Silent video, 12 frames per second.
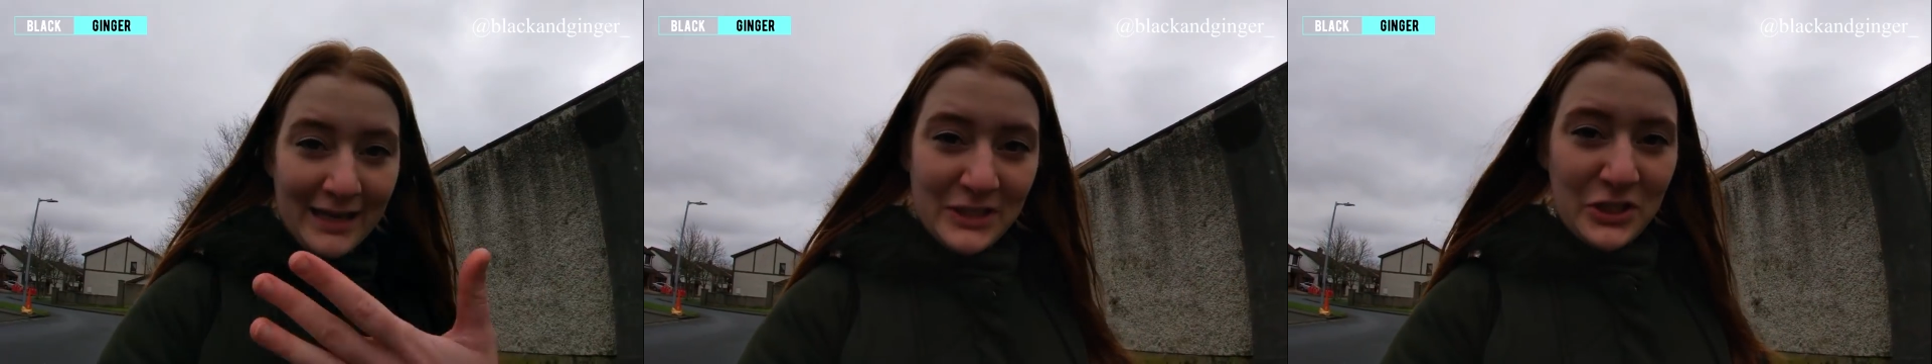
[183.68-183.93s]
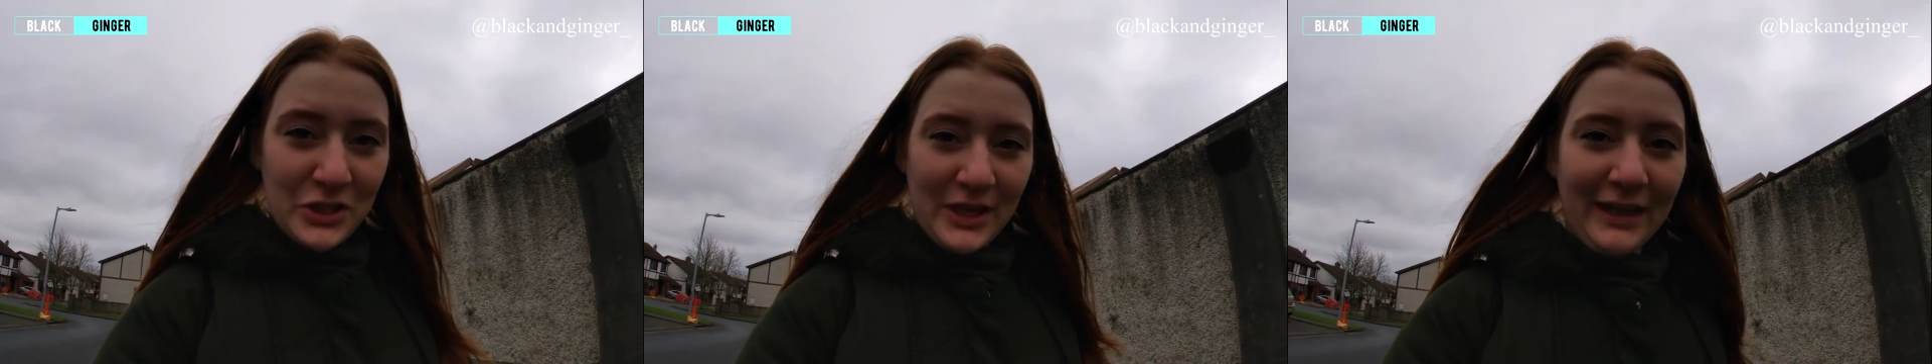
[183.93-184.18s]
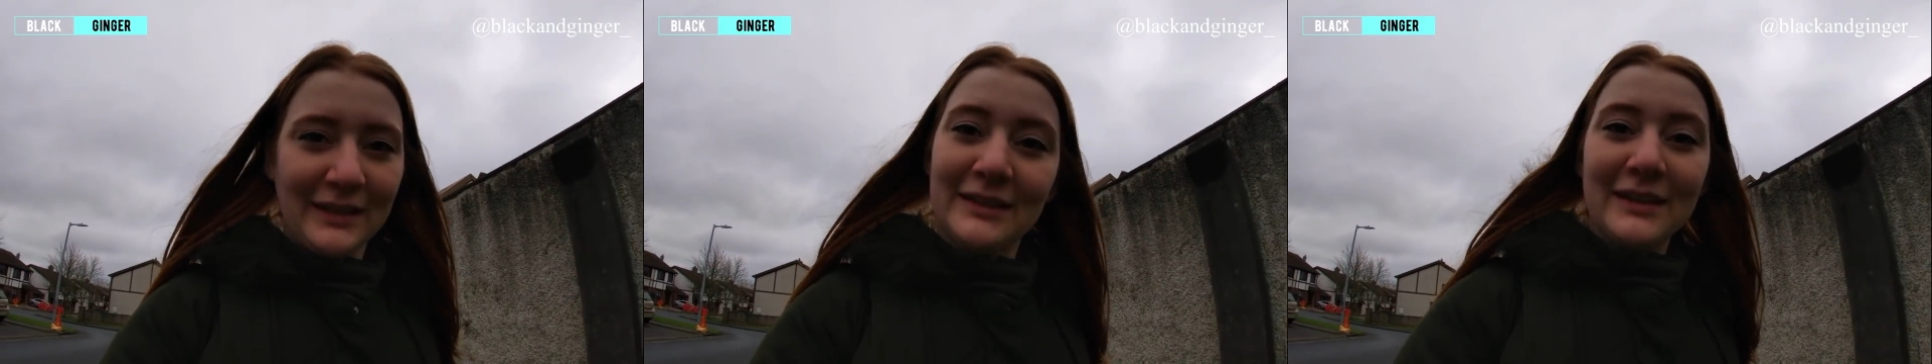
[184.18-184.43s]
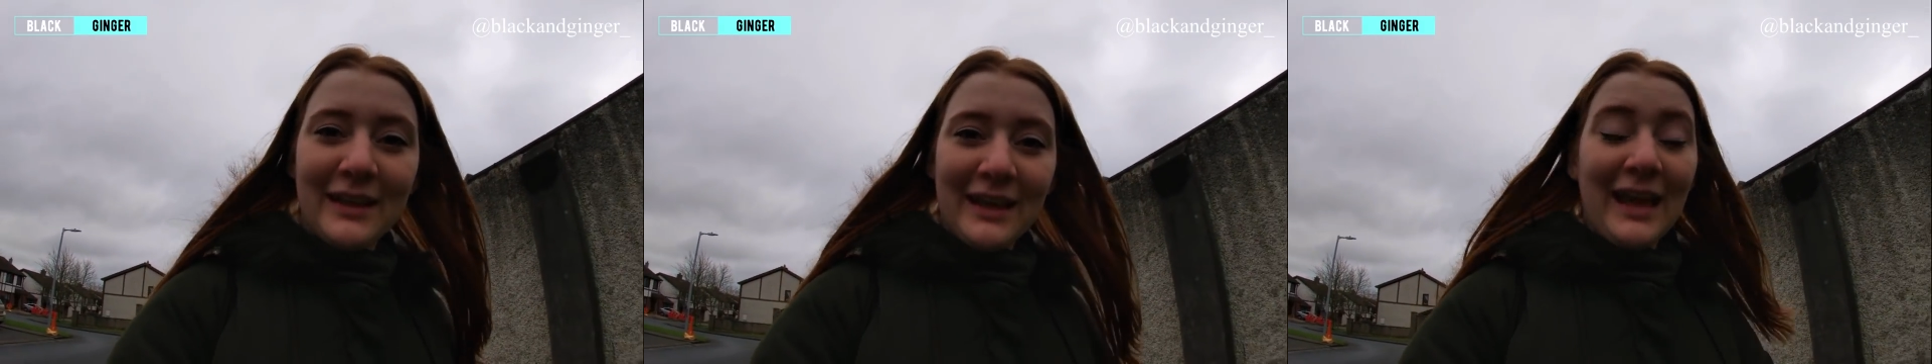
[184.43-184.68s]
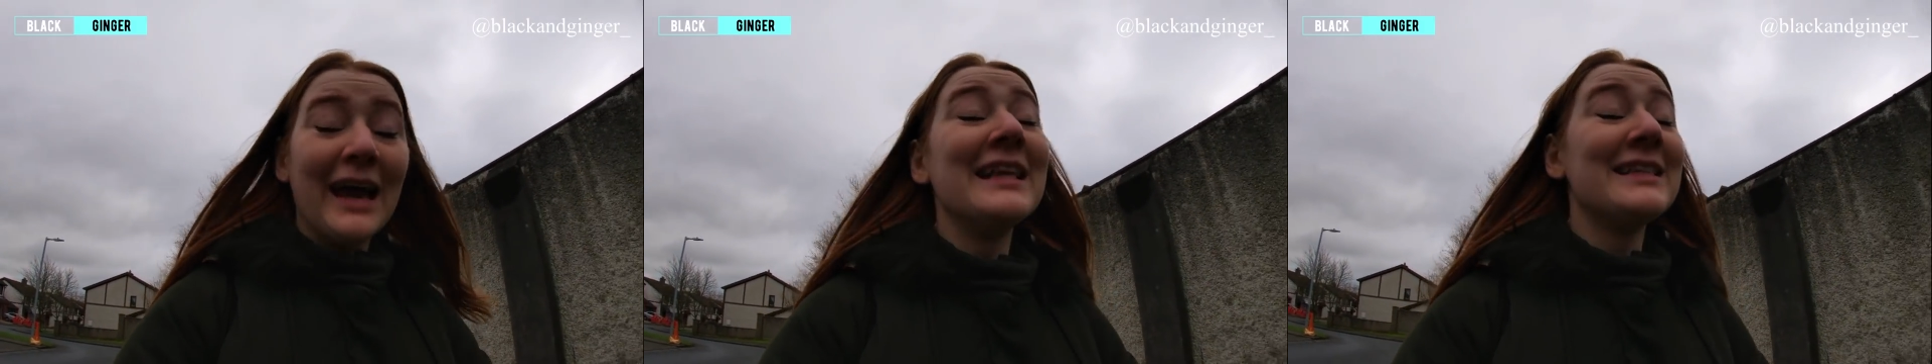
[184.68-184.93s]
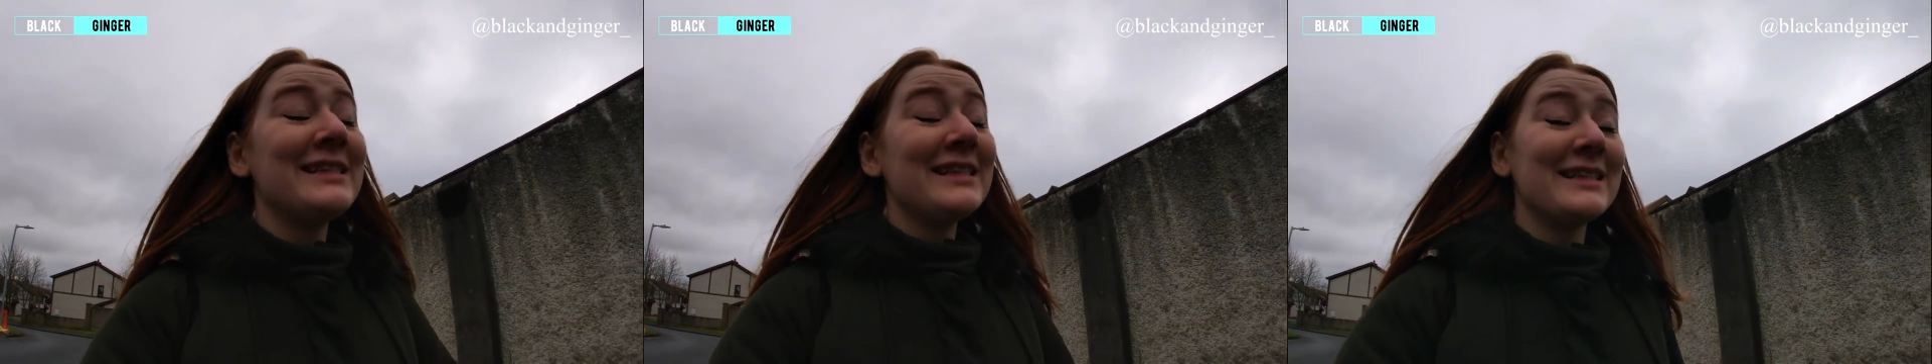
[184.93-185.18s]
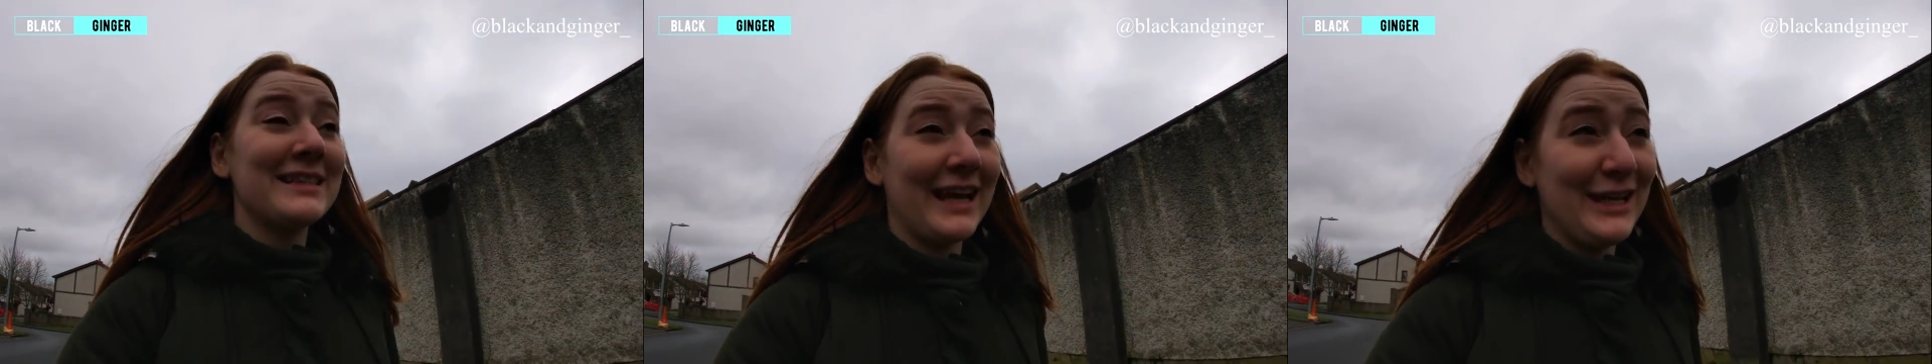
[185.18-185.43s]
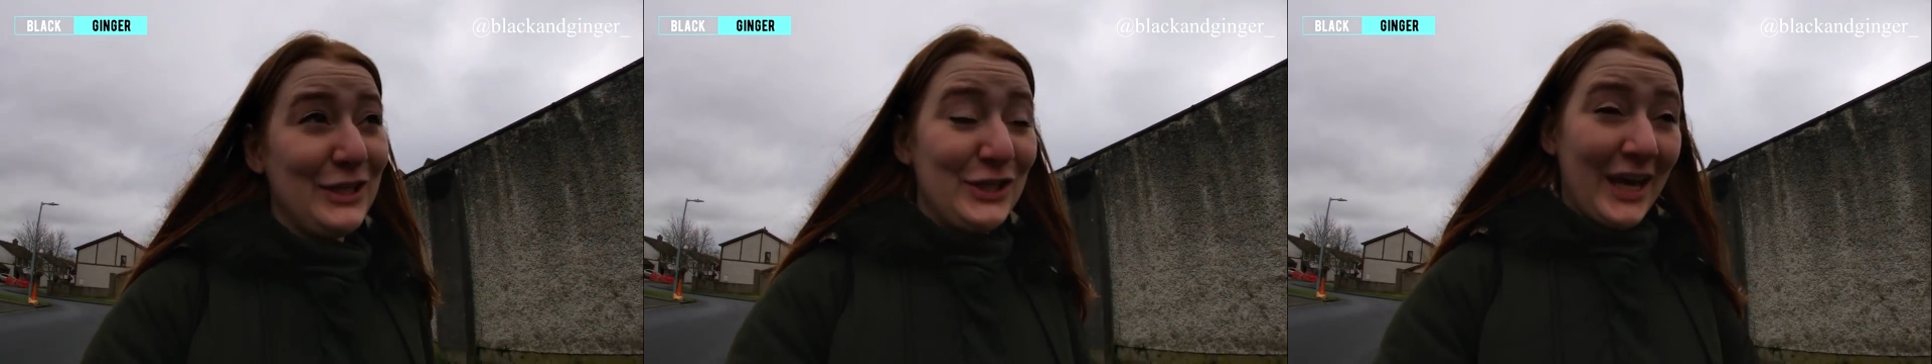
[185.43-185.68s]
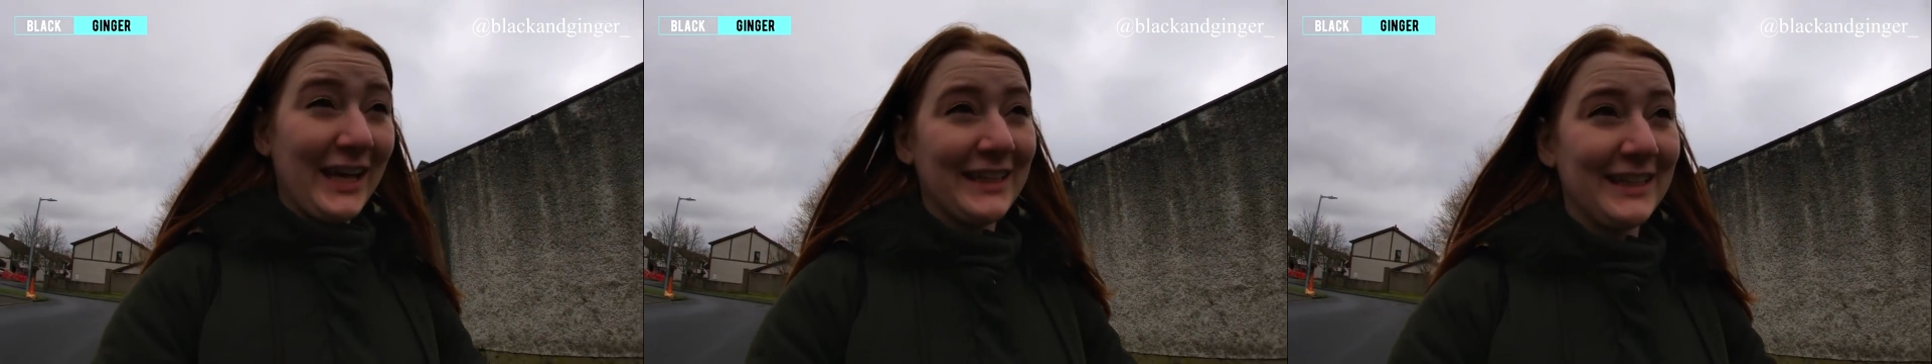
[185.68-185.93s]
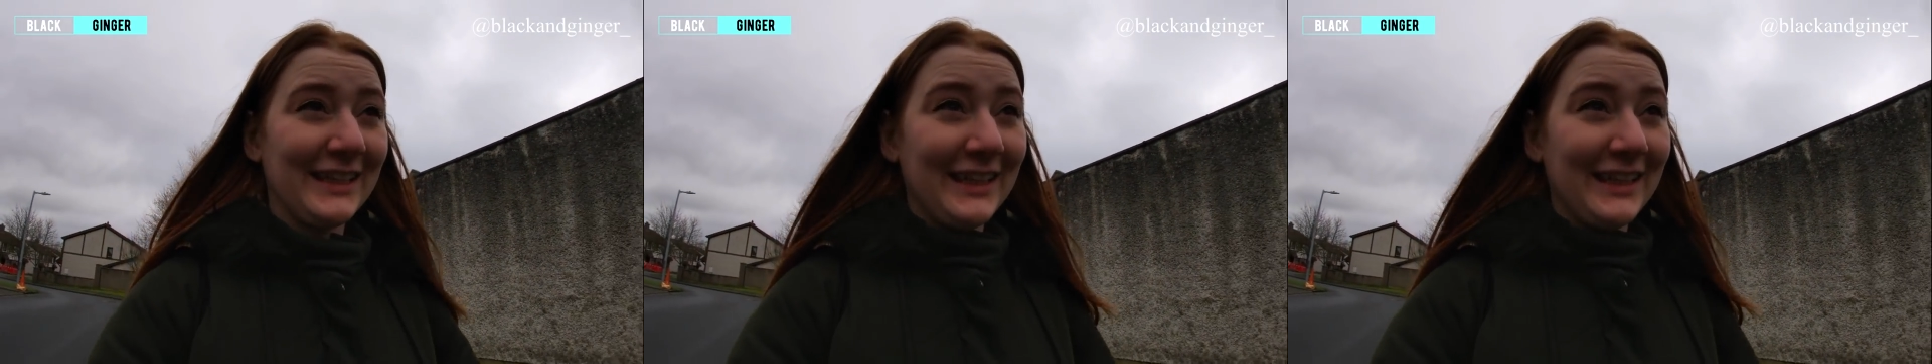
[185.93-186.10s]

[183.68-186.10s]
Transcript: eyes checked and since I checked